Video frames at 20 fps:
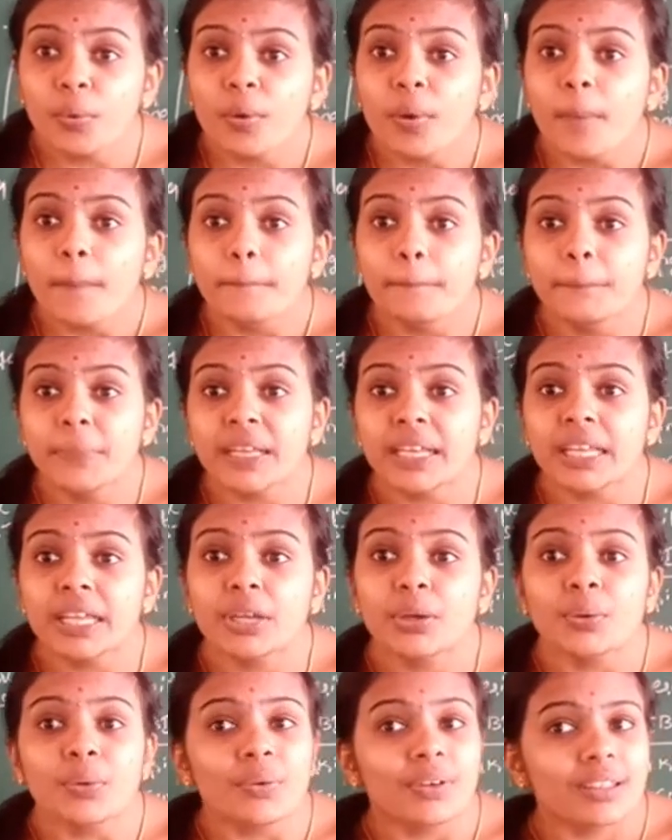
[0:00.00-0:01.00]

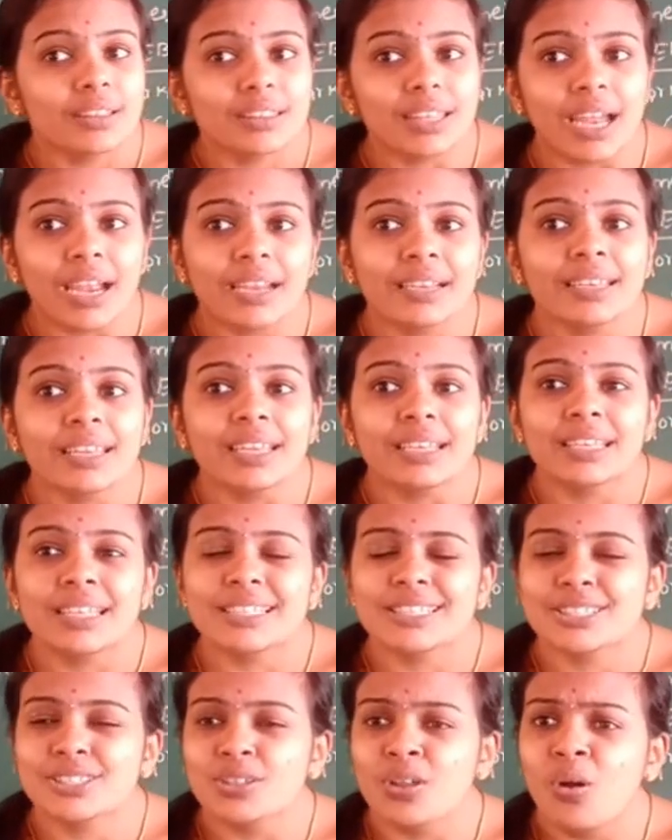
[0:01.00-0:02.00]
believe that it is
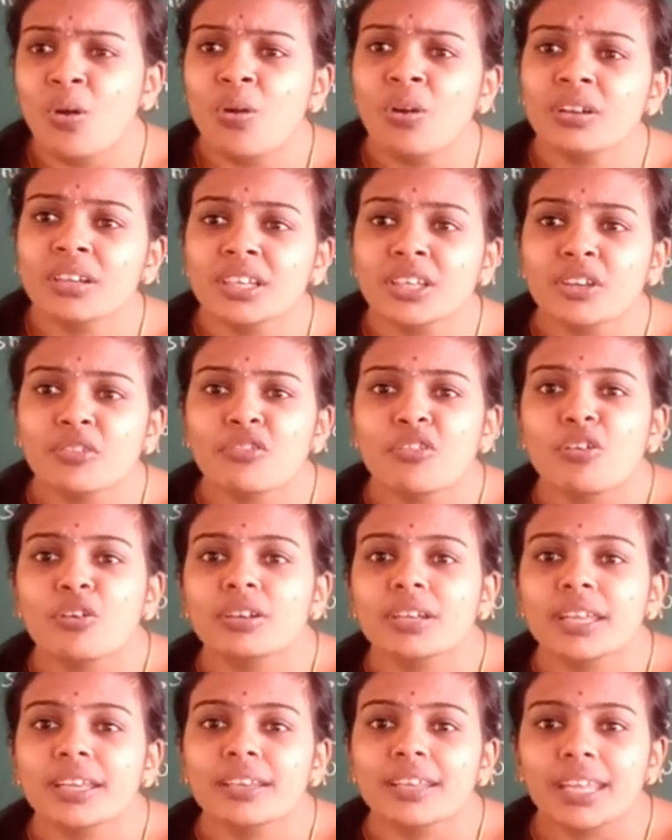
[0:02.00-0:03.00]
not
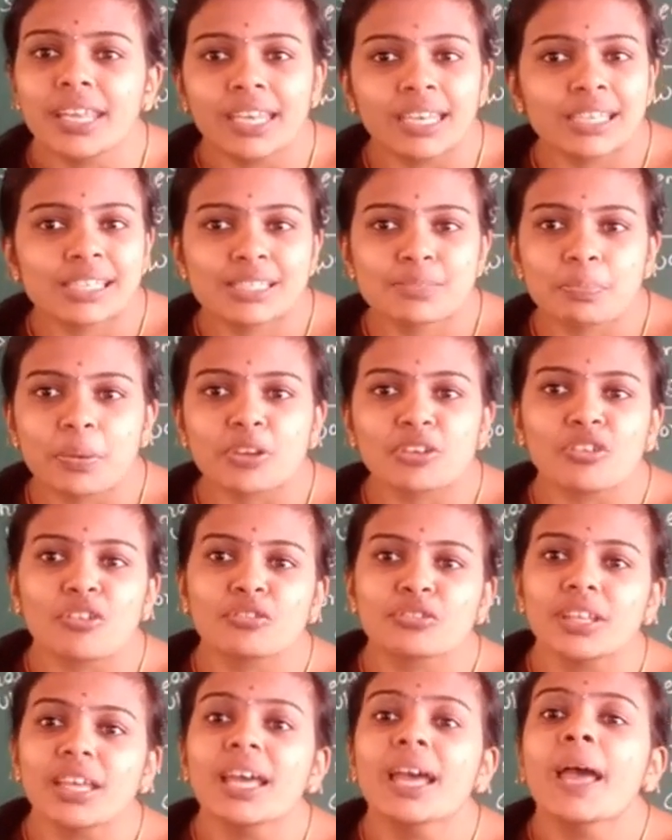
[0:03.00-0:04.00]
defaulted in respect of the
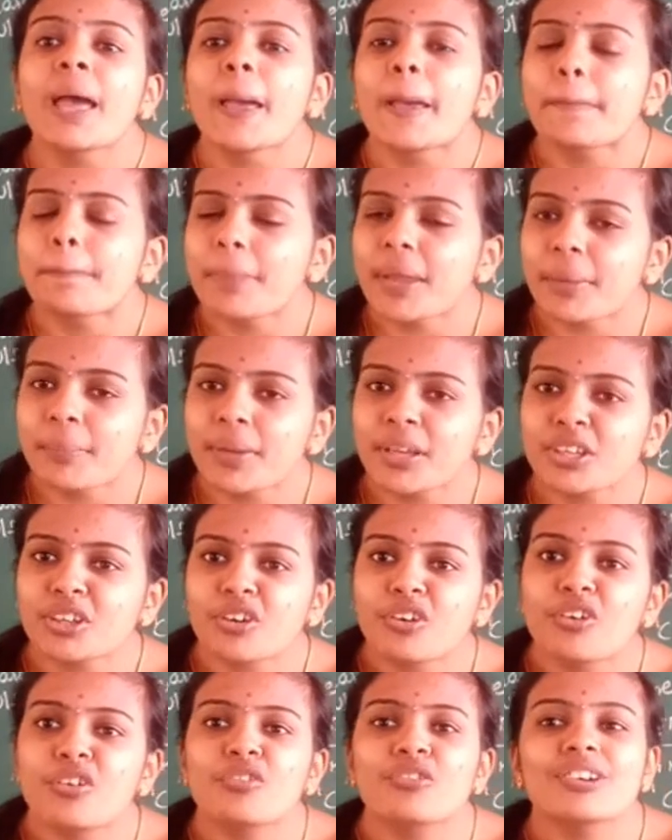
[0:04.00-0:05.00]
payment
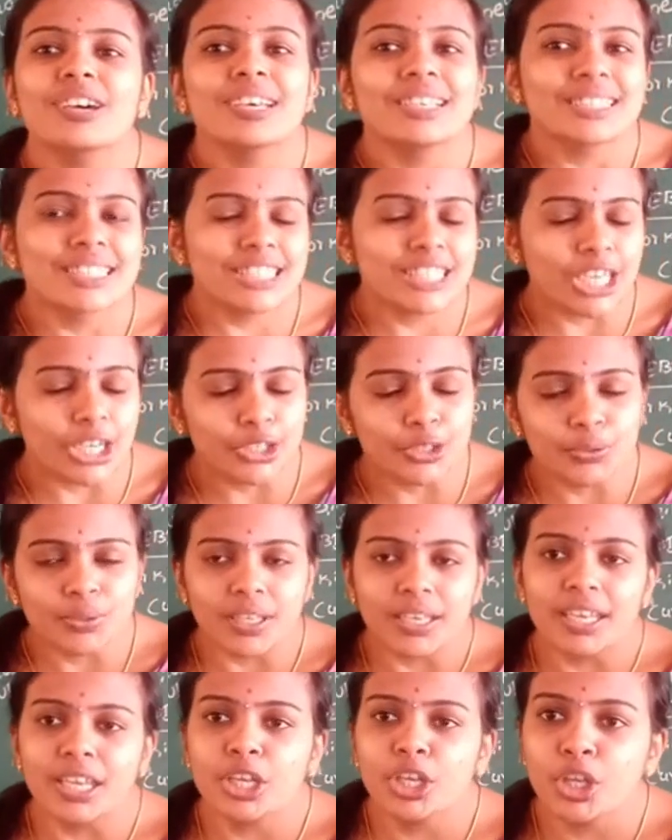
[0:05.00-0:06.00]
of statutory
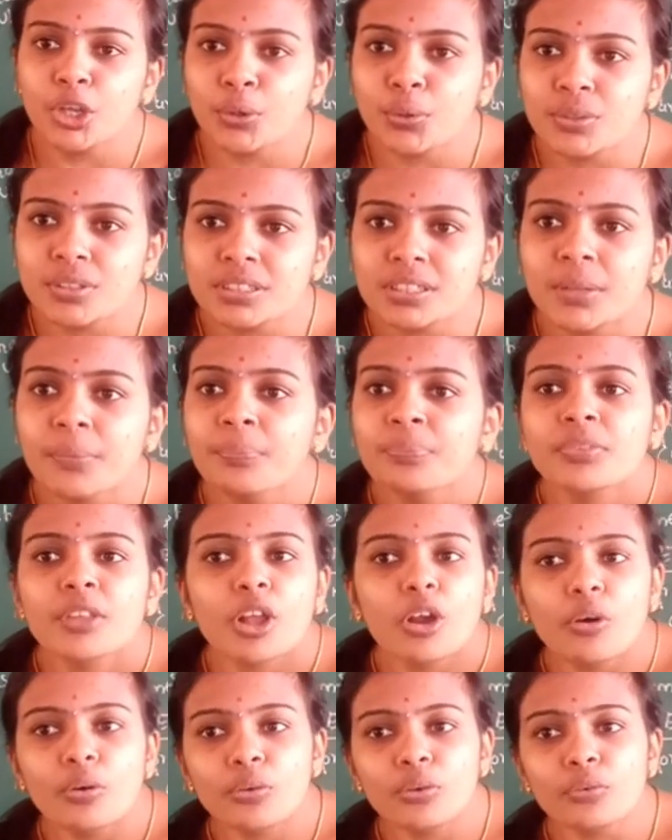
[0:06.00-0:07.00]
dues
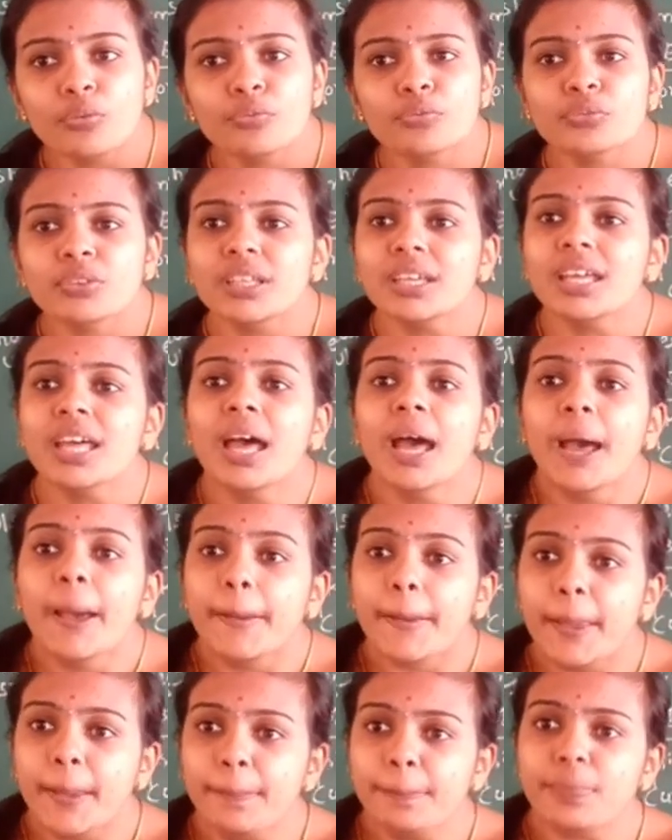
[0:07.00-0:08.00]
of the
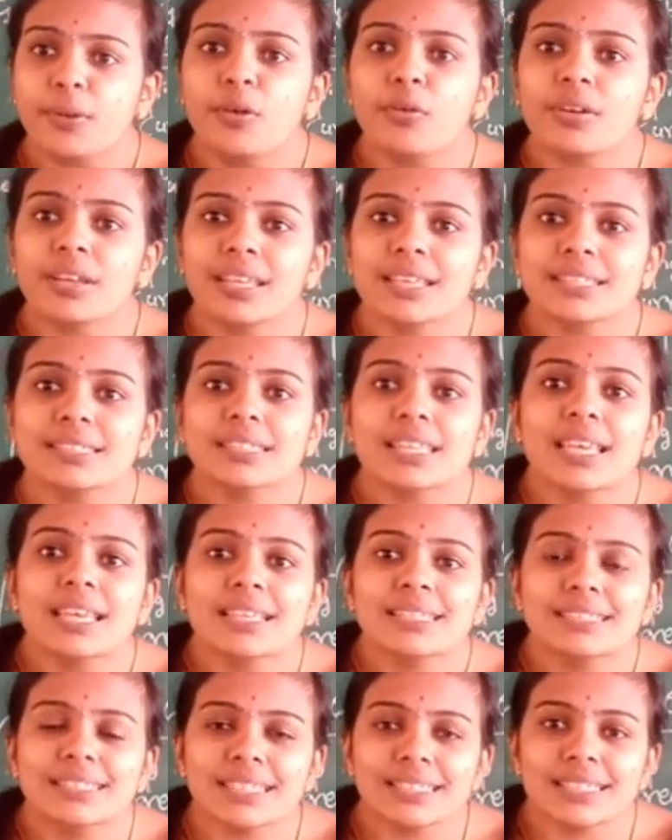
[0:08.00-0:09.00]
employees,
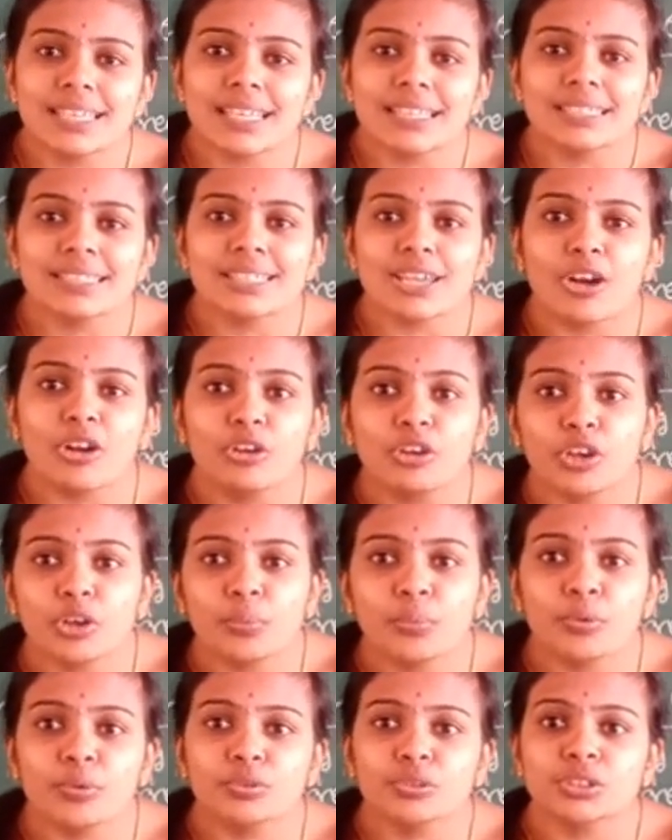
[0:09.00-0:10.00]
such as
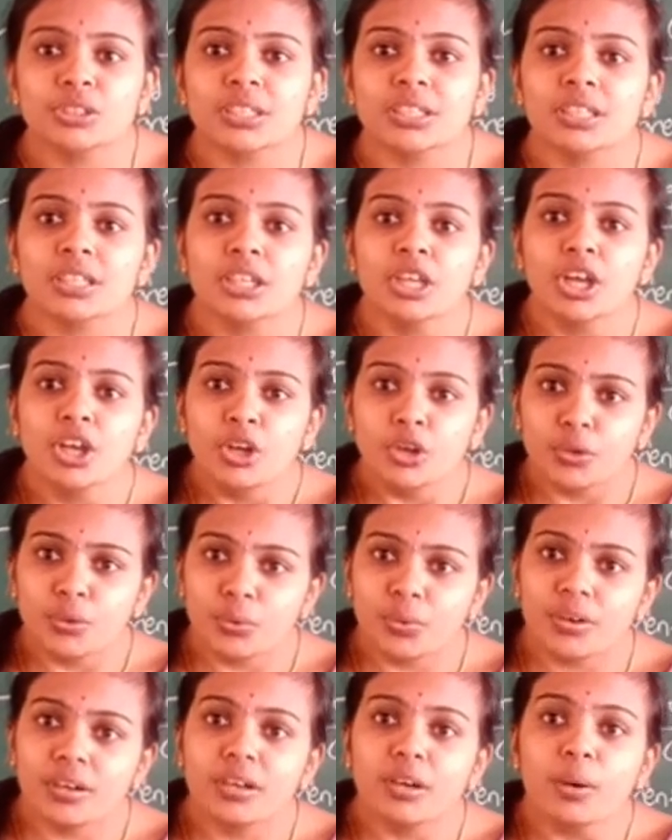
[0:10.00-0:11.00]
contribution to
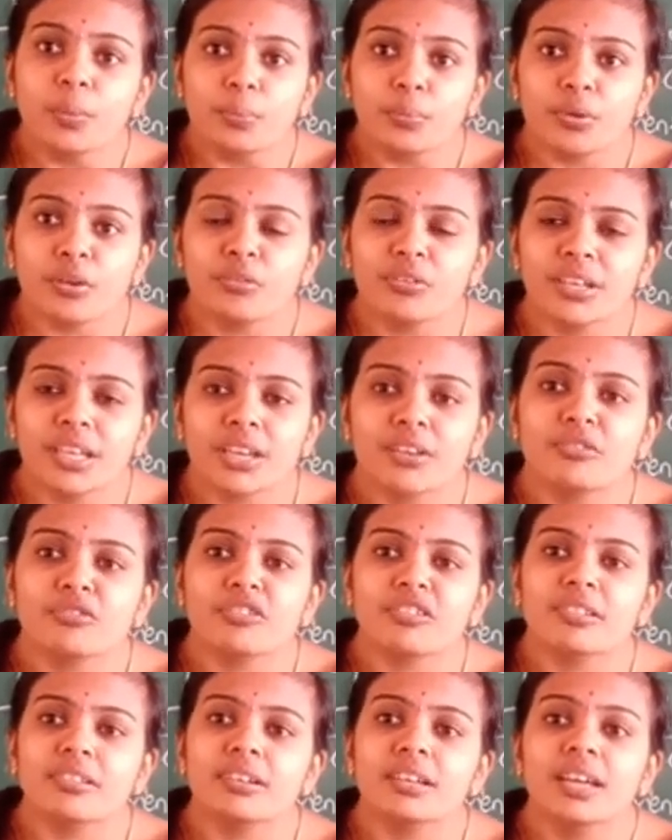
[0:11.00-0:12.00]
a provident fund,
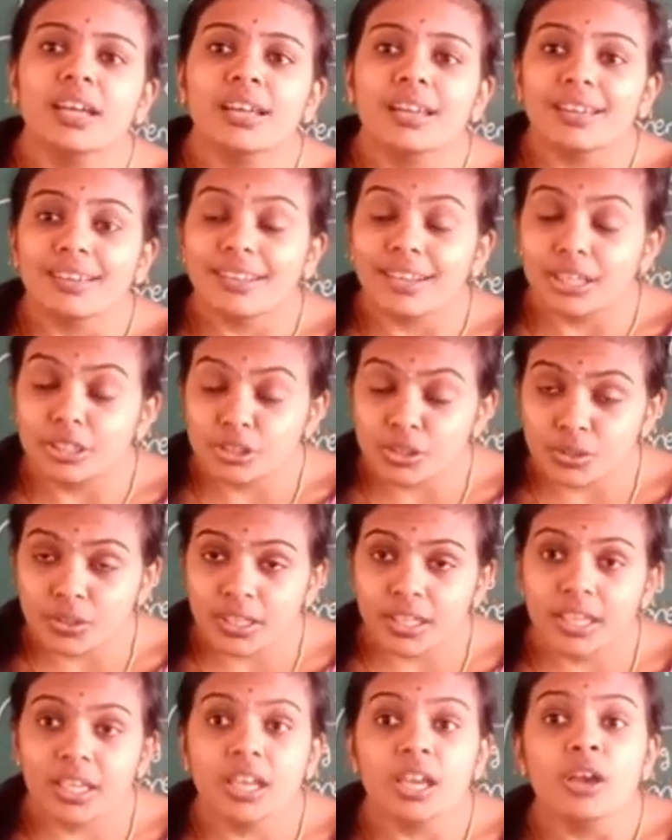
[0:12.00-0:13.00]

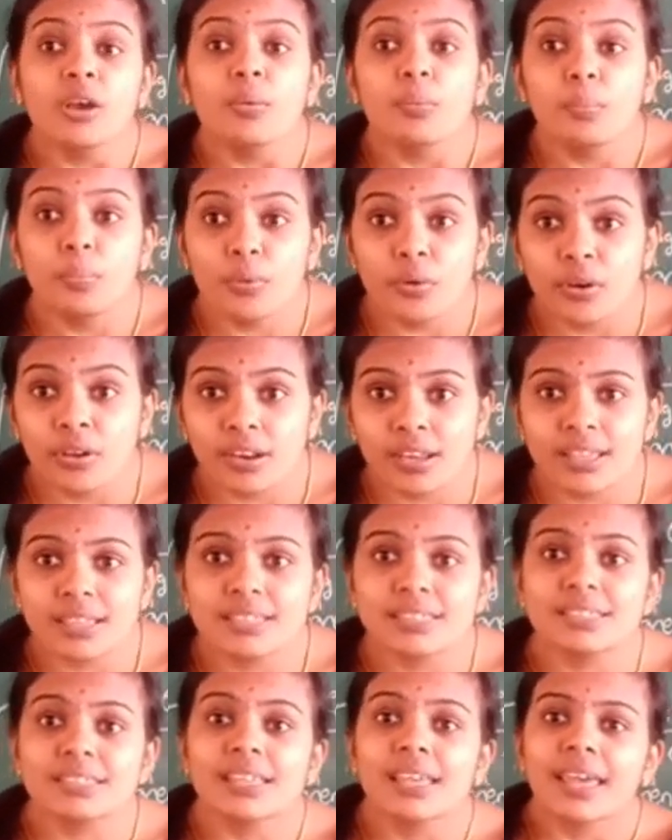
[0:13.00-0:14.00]
gratuity, bonus,
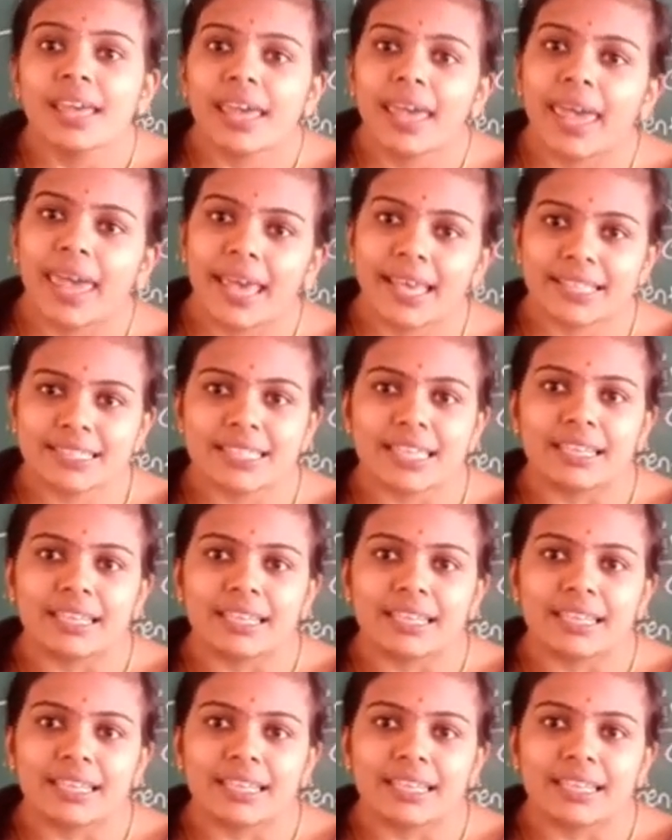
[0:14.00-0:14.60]
etc.